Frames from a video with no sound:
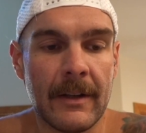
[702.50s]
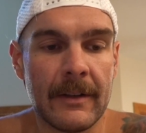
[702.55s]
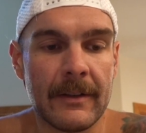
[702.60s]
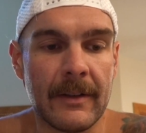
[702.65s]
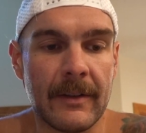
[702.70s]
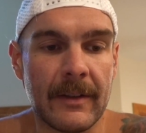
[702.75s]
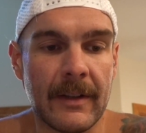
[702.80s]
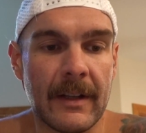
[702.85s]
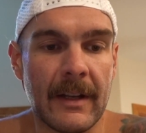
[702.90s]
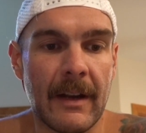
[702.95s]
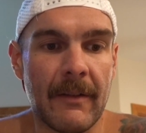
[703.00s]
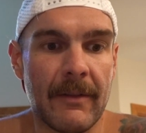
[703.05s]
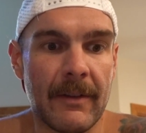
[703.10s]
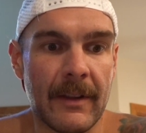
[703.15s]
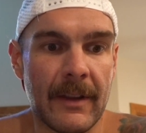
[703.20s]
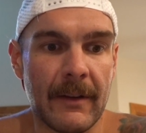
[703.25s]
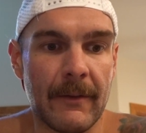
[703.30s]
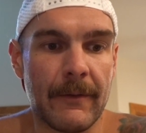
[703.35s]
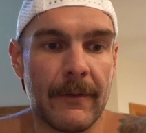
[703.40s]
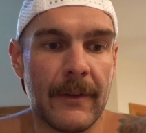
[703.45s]
just get
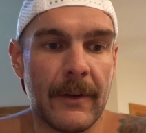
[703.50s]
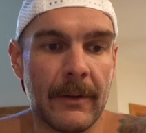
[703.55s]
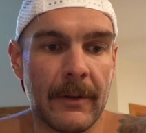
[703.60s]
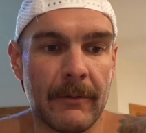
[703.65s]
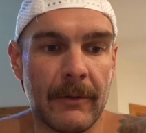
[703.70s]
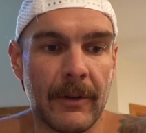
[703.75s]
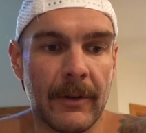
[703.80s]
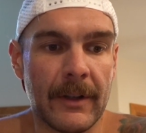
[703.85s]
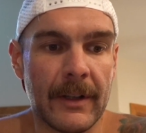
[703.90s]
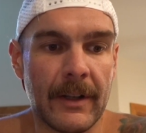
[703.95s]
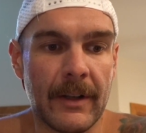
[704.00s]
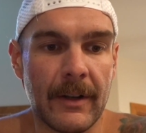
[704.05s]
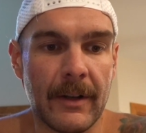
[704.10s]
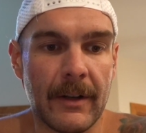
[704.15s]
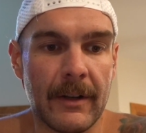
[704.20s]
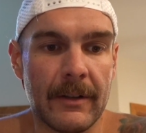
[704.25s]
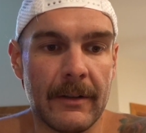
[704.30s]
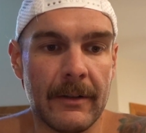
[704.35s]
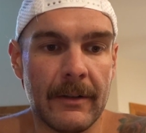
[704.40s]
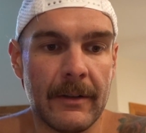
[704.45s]
everything feeling really
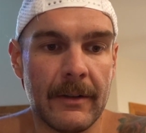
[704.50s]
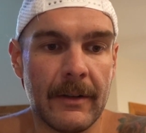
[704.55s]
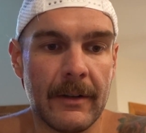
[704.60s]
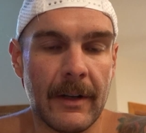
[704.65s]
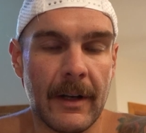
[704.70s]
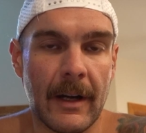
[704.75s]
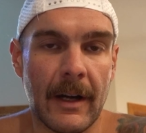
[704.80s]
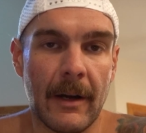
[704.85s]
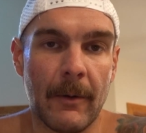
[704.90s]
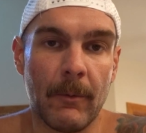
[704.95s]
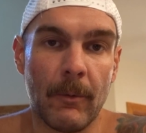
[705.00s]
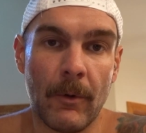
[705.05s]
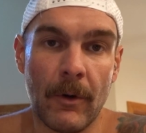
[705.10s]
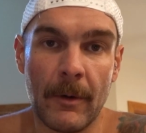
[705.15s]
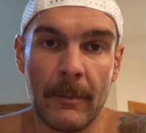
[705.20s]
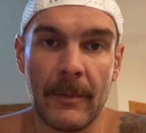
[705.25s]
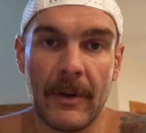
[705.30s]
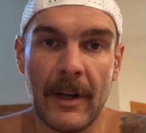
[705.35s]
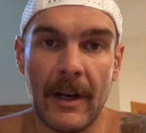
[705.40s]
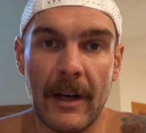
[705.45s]
good.
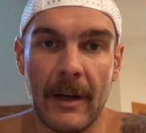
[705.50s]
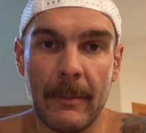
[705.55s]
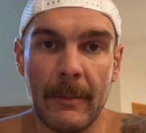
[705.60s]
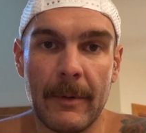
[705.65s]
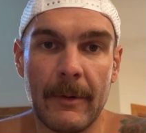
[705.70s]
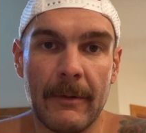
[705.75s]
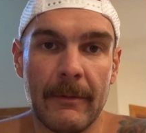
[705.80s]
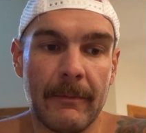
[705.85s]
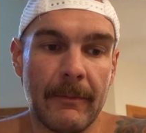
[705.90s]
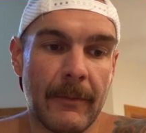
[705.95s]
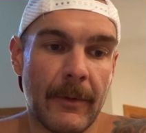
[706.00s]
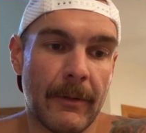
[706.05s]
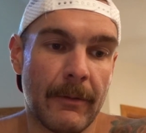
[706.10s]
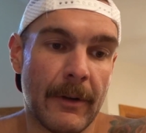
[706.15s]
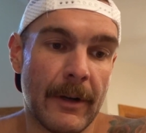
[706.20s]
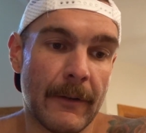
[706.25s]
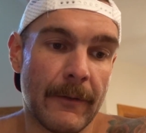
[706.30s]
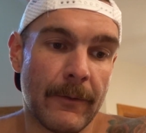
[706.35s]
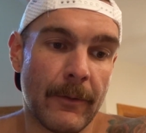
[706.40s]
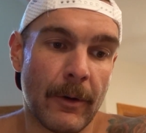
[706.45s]
Warmed up,
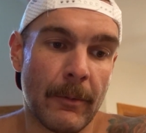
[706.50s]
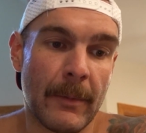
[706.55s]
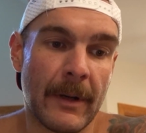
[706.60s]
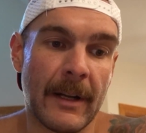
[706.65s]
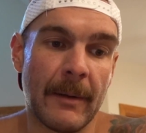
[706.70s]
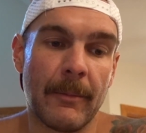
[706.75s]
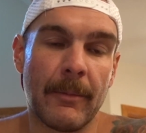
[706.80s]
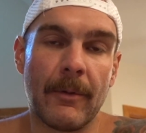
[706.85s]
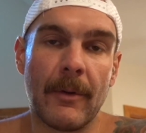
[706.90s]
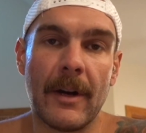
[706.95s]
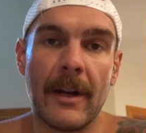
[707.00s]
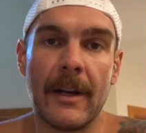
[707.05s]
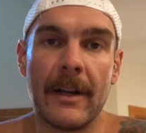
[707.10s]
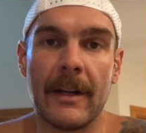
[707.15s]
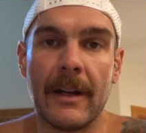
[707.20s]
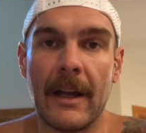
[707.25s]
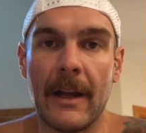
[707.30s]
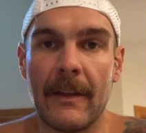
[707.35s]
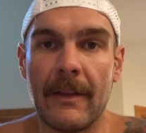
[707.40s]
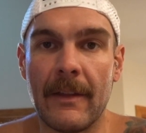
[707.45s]
3 to 4 minute
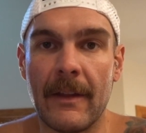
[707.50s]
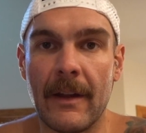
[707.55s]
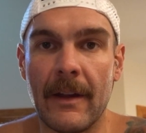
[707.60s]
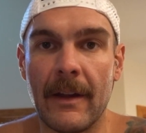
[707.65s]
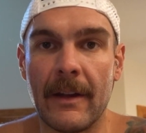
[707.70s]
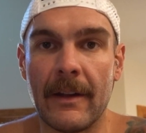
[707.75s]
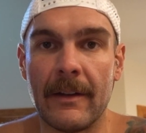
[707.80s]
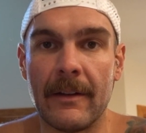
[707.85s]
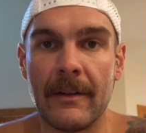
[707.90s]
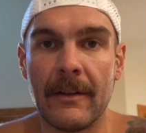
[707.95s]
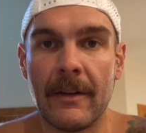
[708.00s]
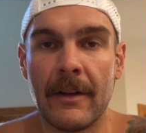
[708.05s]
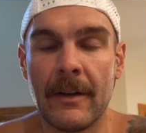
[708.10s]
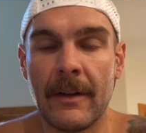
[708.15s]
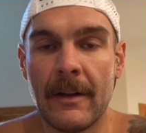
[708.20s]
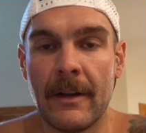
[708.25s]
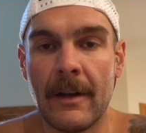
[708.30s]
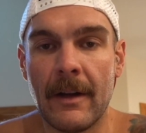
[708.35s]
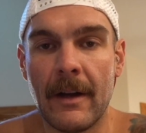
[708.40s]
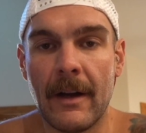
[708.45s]
break, and then
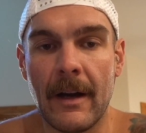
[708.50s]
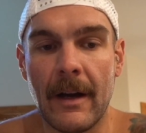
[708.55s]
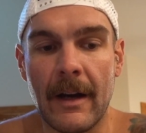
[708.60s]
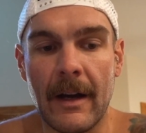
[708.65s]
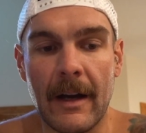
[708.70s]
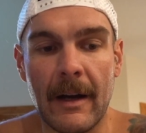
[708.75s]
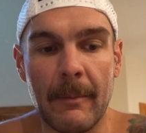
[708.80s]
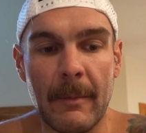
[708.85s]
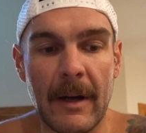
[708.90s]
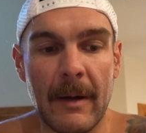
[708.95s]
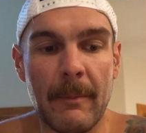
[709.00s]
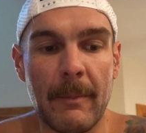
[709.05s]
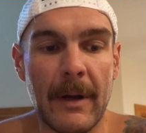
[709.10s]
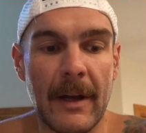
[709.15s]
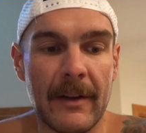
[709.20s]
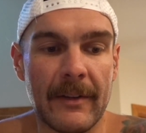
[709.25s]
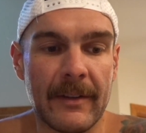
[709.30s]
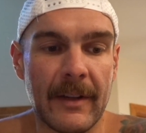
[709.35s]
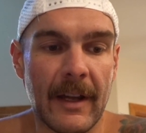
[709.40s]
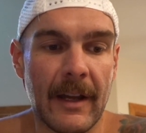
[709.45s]
my
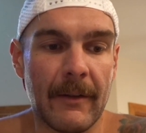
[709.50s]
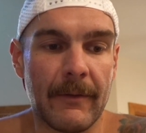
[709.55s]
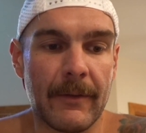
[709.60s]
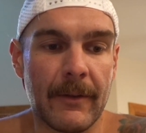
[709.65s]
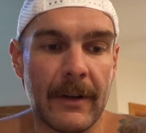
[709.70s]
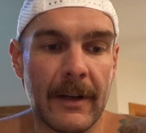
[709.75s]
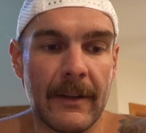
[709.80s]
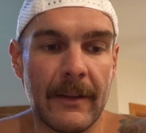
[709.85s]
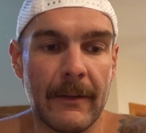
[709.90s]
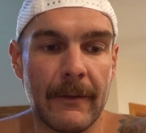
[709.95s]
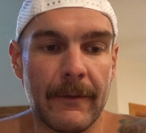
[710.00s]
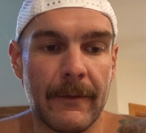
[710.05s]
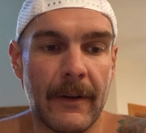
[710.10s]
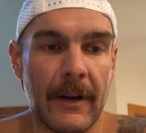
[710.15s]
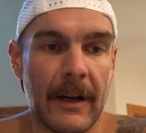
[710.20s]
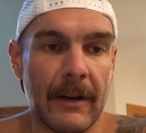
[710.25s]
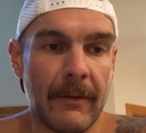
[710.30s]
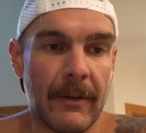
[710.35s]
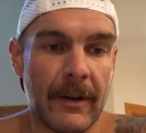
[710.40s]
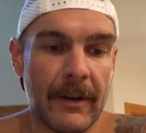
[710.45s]
best effort in the
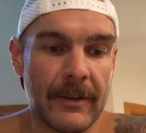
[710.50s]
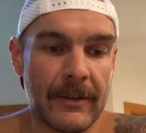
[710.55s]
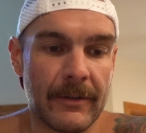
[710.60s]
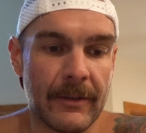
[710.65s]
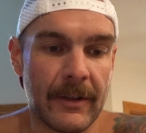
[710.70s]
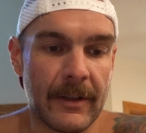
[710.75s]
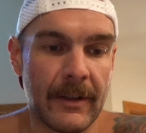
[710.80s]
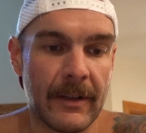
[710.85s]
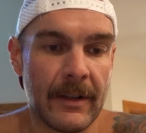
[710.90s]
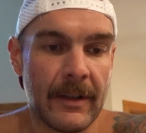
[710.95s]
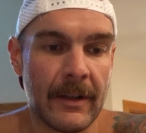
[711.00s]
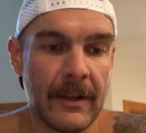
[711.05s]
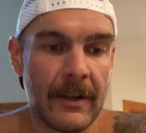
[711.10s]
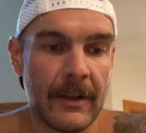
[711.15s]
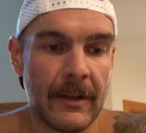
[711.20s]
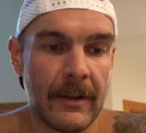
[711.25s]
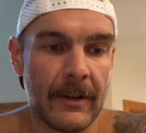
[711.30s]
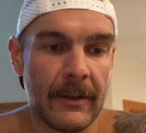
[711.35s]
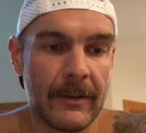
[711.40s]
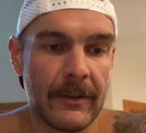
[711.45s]
500.
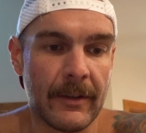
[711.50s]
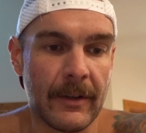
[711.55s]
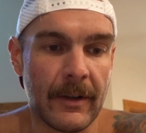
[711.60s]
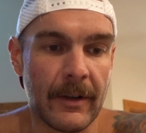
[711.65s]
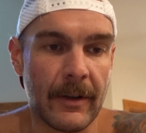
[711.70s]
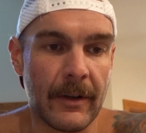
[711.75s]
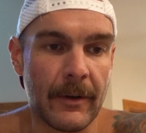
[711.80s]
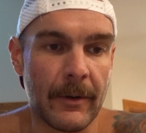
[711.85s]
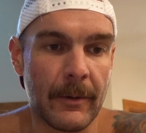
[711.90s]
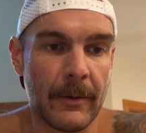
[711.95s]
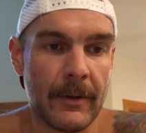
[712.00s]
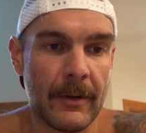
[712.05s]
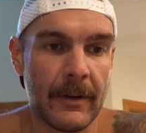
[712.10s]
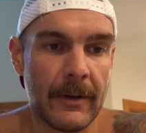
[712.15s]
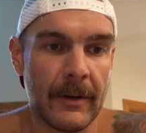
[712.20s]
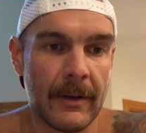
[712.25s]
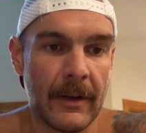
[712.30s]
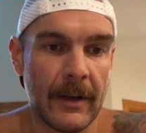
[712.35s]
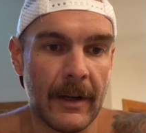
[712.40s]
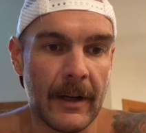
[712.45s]
So
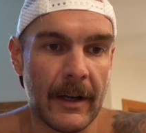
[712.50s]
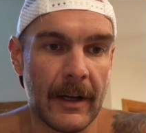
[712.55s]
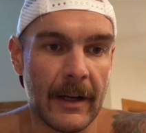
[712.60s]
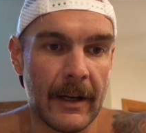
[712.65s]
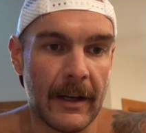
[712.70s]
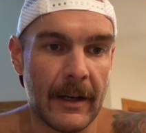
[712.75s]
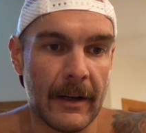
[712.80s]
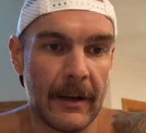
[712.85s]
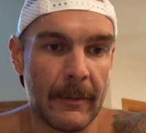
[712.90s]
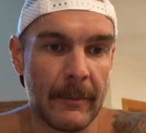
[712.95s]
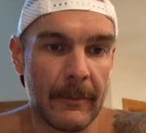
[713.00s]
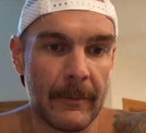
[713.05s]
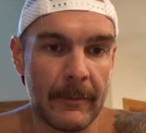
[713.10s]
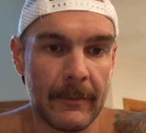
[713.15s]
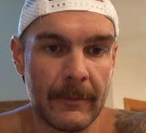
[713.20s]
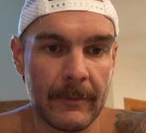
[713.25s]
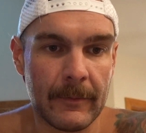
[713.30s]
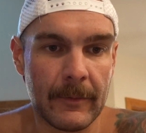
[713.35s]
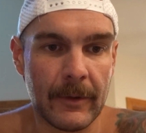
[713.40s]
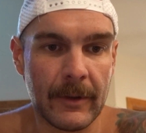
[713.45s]

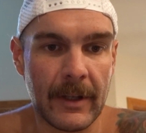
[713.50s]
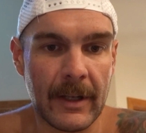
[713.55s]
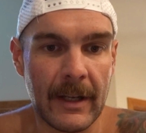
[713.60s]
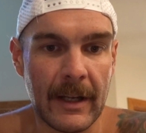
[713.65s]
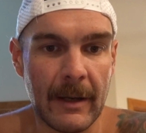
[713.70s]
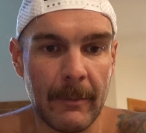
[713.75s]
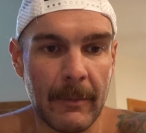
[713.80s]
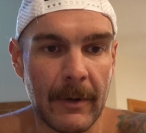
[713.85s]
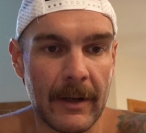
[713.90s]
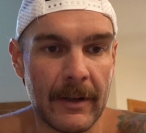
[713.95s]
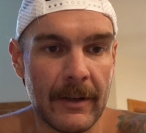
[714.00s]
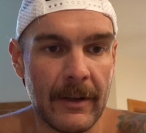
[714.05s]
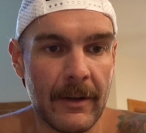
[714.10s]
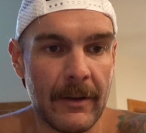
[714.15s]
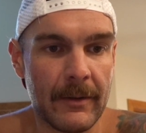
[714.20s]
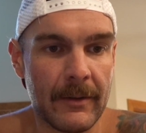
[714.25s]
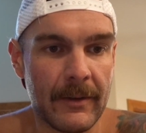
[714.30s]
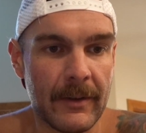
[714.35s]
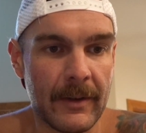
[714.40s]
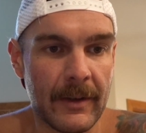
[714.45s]
looking at my
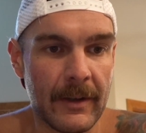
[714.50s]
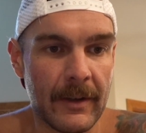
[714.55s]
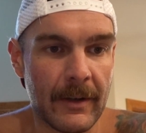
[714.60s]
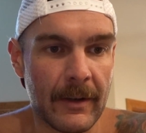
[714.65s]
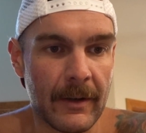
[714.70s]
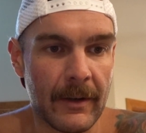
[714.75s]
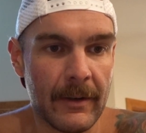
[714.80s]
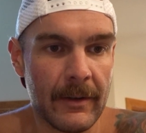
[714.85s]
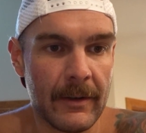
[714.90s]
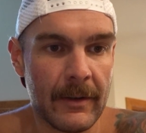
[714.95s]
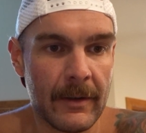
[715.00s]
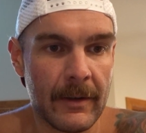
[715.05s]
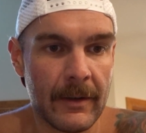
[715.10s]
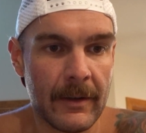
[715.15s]
notes here.